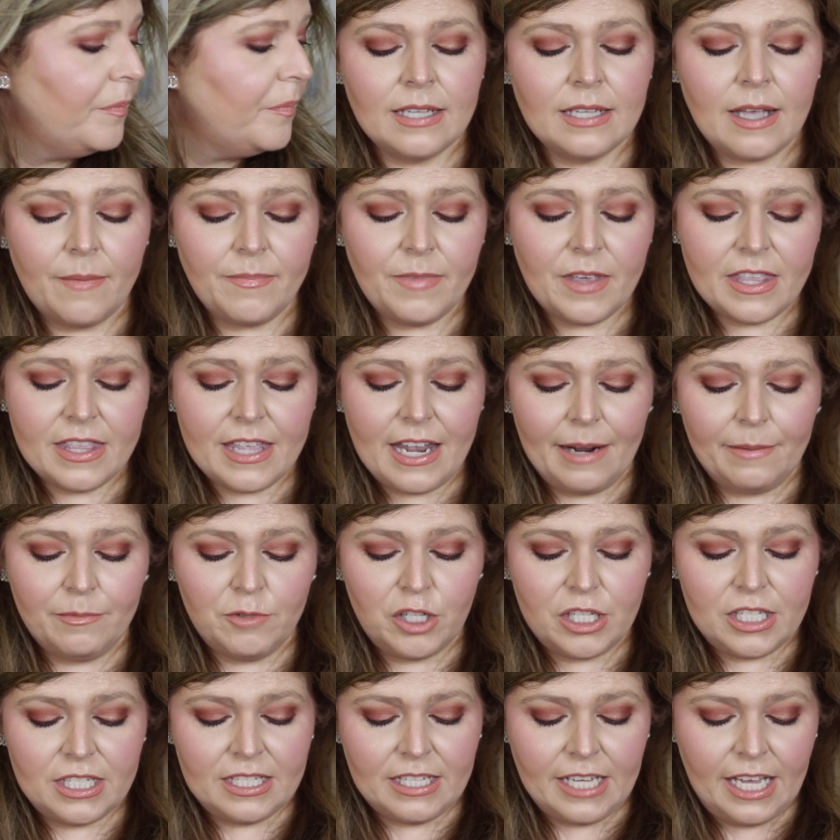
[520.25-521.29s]
Something that I'm
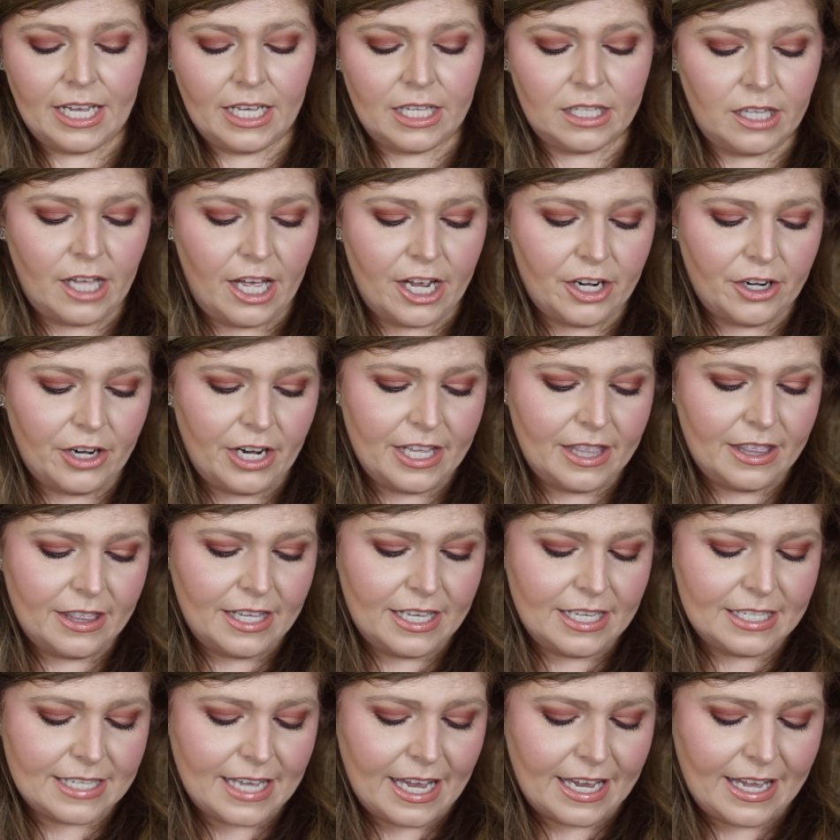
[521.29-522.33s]
just decluttering,
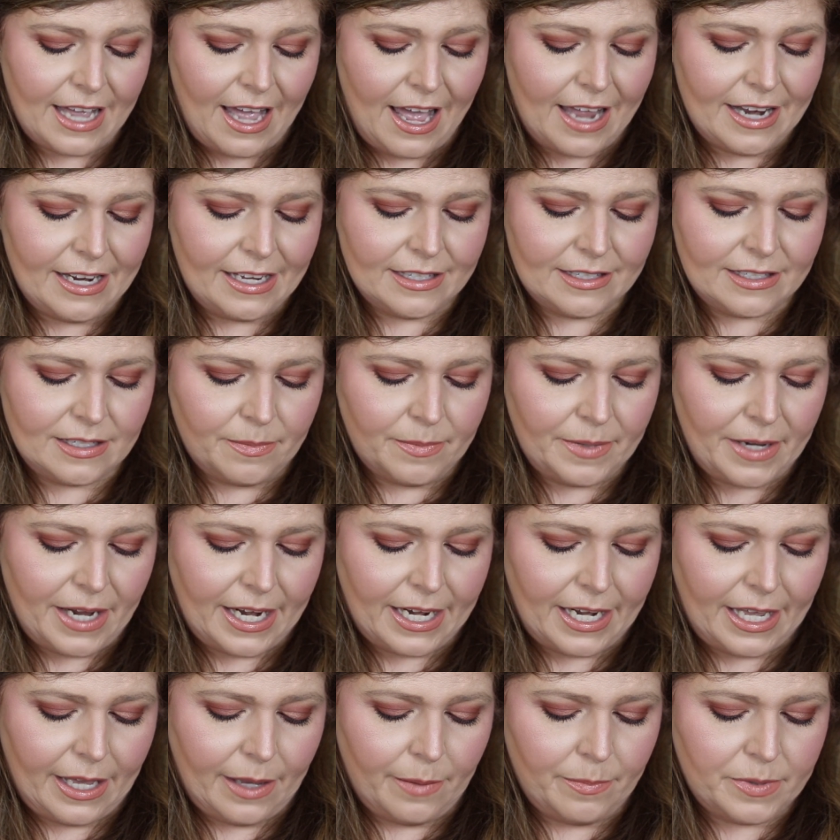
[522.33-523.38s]
this I got in some
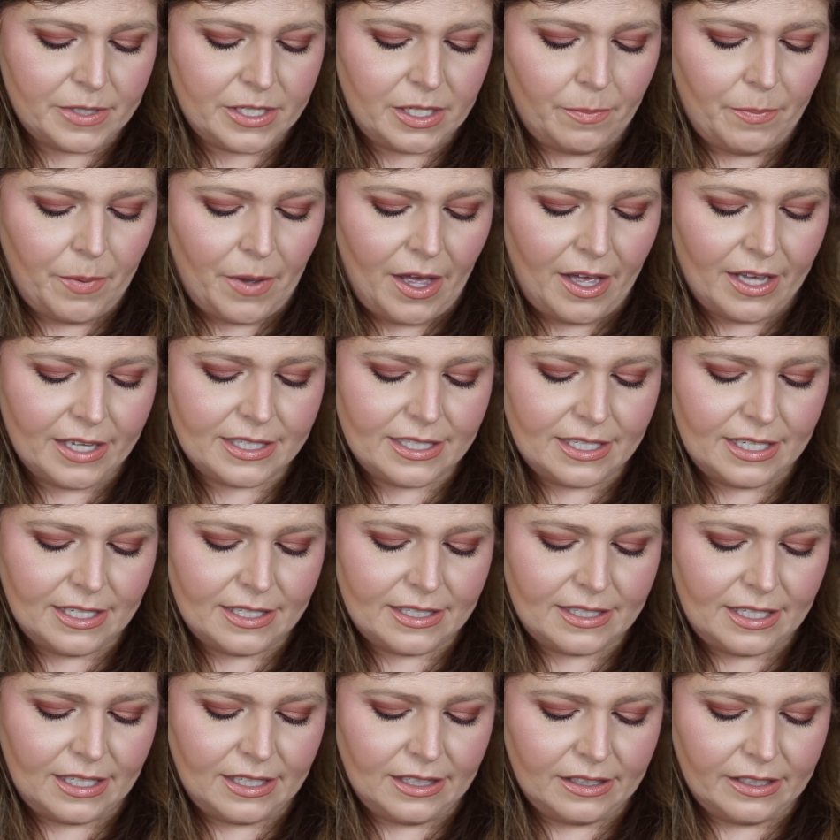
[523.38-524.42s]
kind of Ipsy box. It
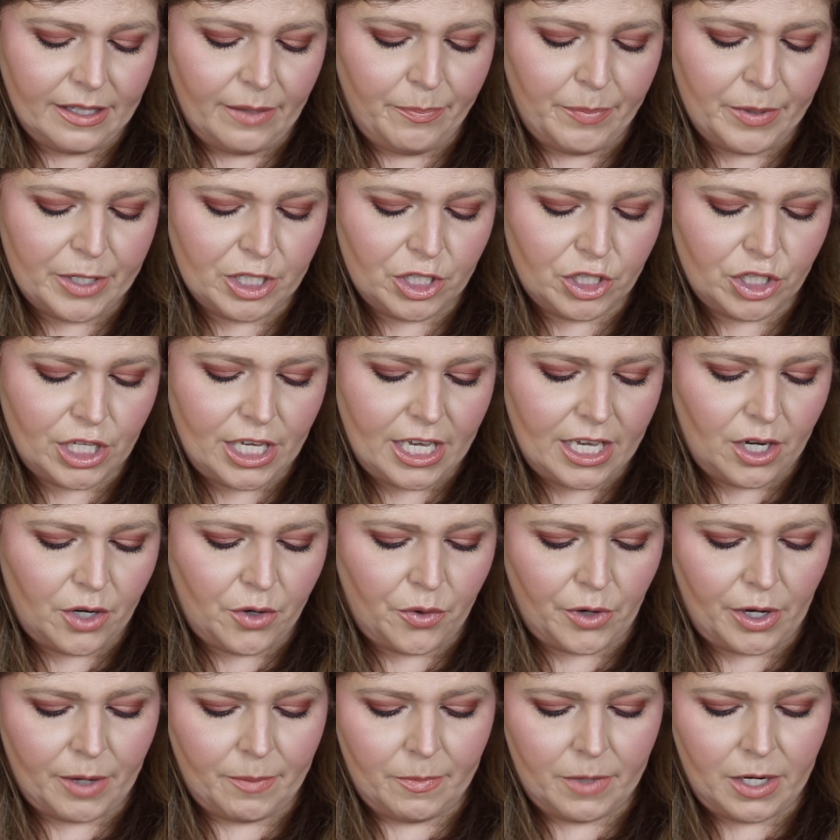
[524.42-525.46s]
is the Lip and Cheek
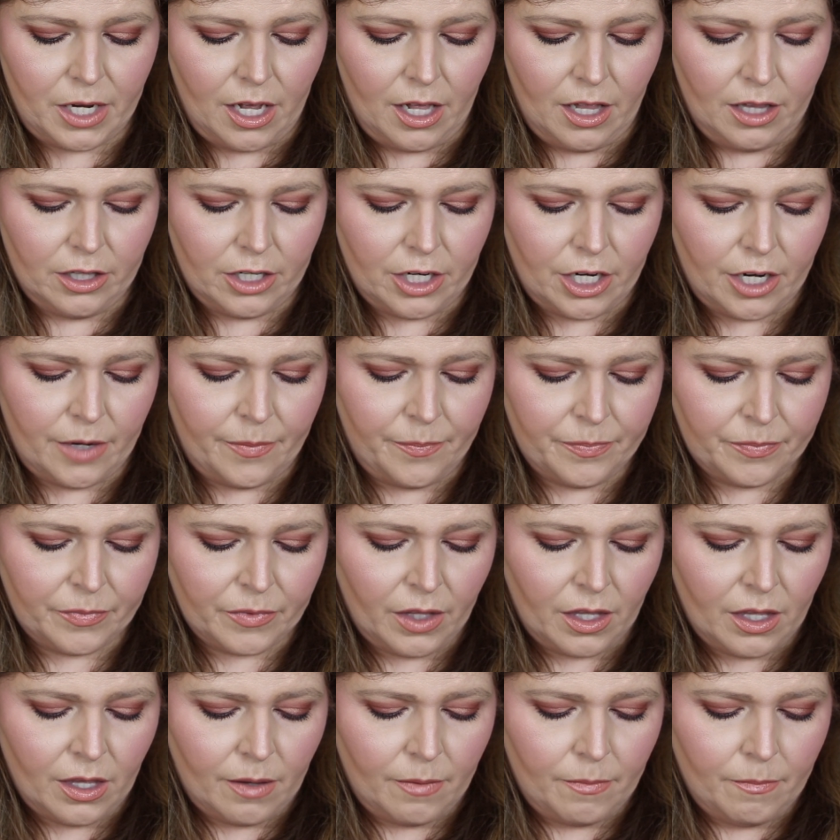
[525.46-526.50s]
Cream Color
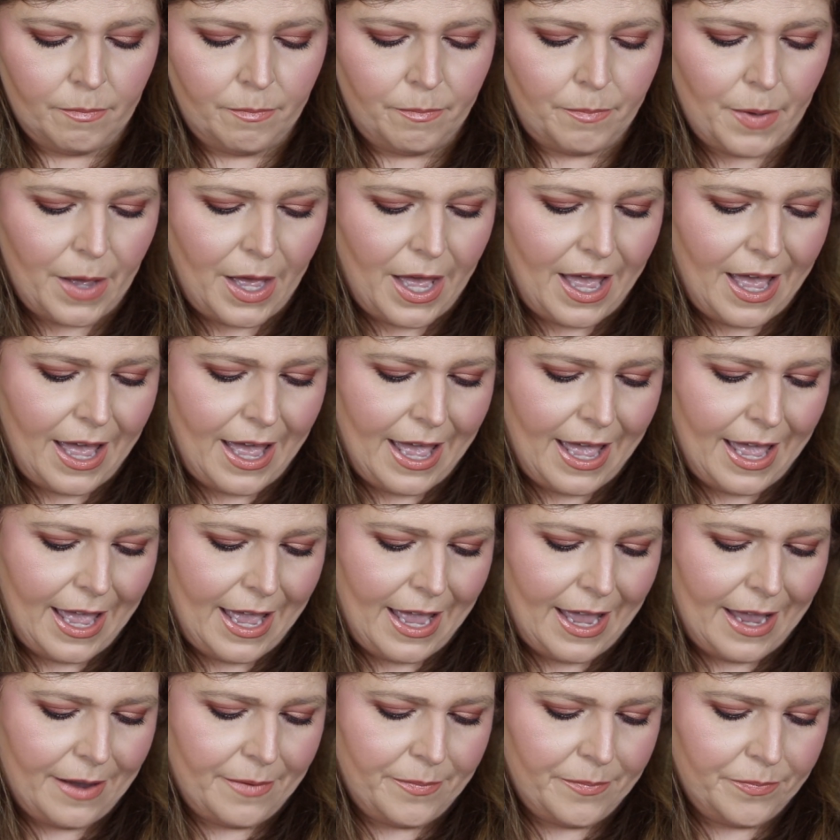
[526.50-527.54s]

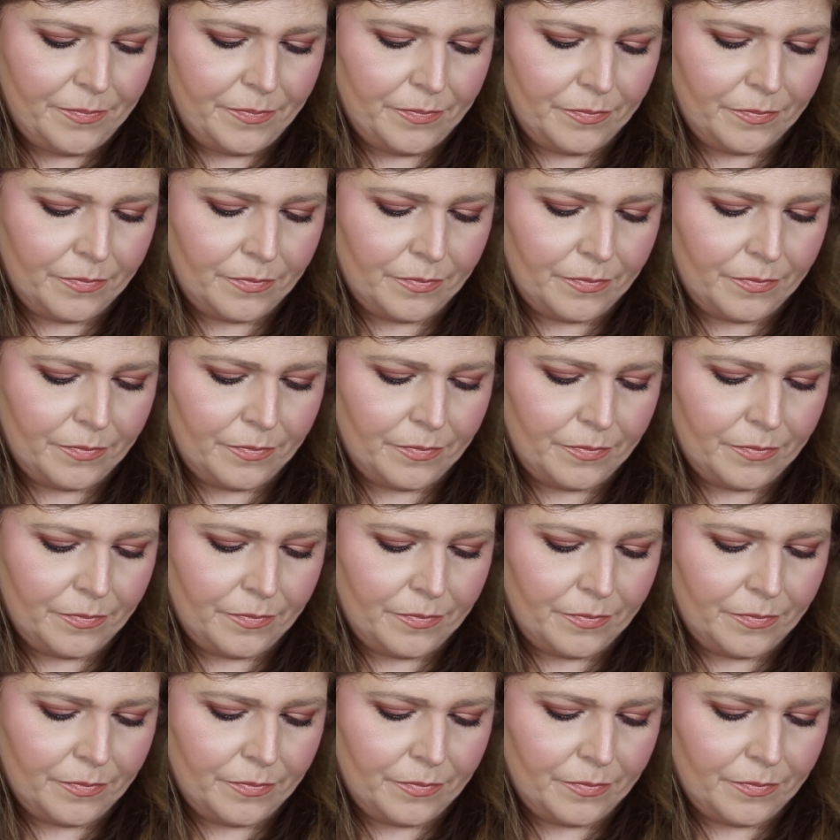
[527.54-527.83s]
by